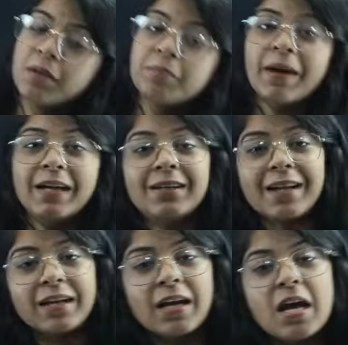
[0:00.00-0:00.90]
might
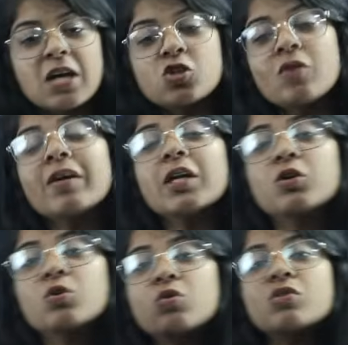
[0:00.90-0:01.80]
rain. So we
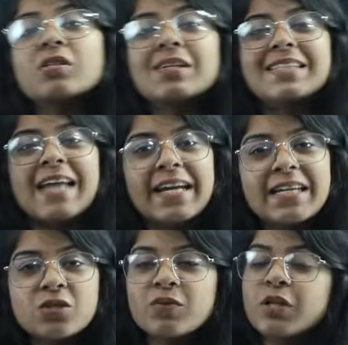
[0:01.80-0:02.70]
use
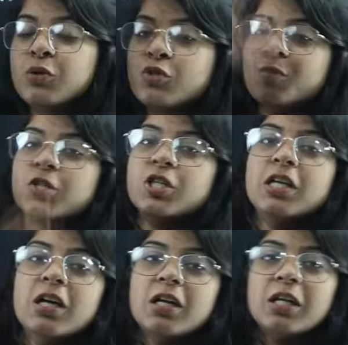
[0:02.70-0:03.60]
science, we use
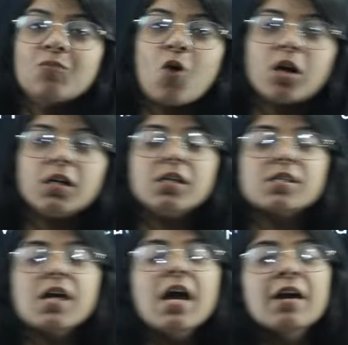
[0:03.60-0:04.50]
machine learning
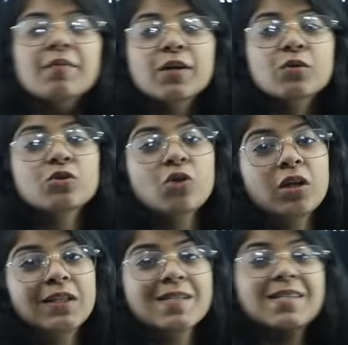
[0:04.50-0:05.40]
models, we use all
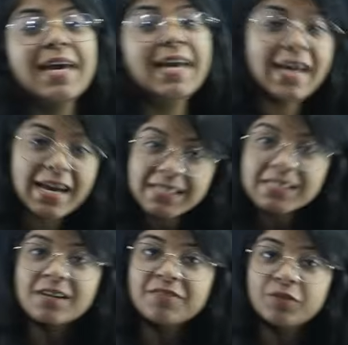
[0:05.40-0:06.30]
these AI
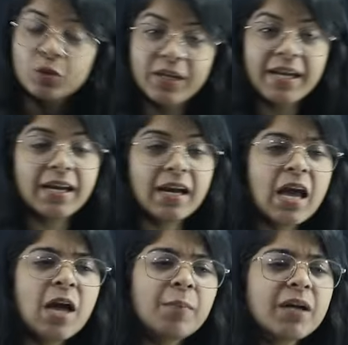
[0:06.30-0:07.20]
stuff today,
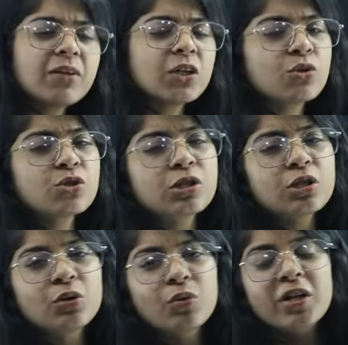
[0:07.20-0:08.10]
but we used to
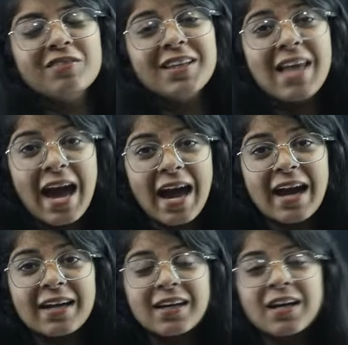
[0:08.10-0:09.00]
do it with
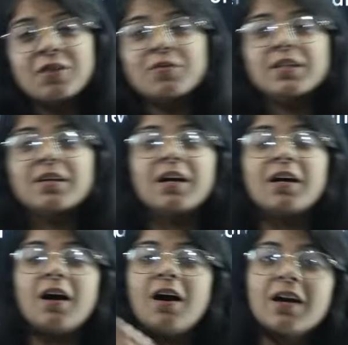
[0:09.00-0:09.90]
hand, with
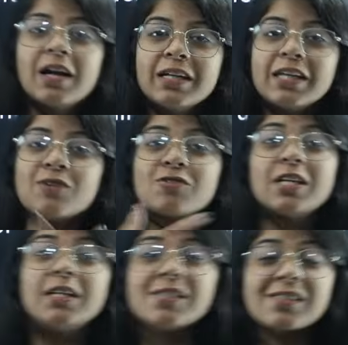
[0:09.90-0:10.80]
continuous
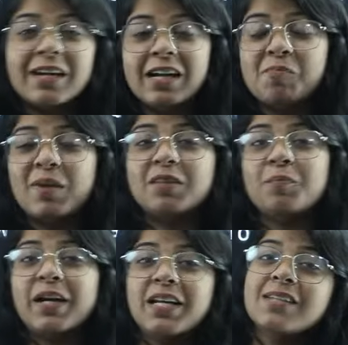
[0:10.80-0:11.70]
and discrete
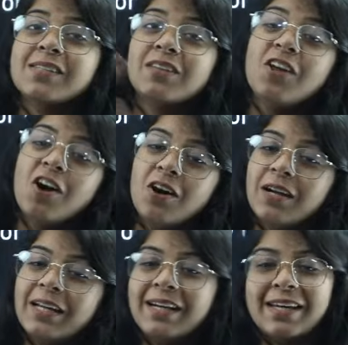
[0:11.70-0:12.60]
mathematics in the
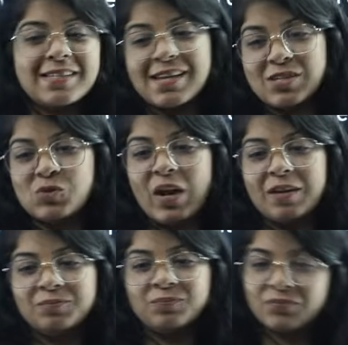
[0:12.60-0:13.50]
early days as well.
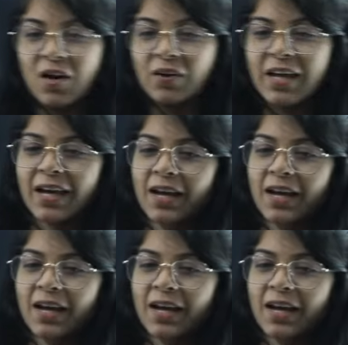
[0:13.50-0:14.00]
Okay,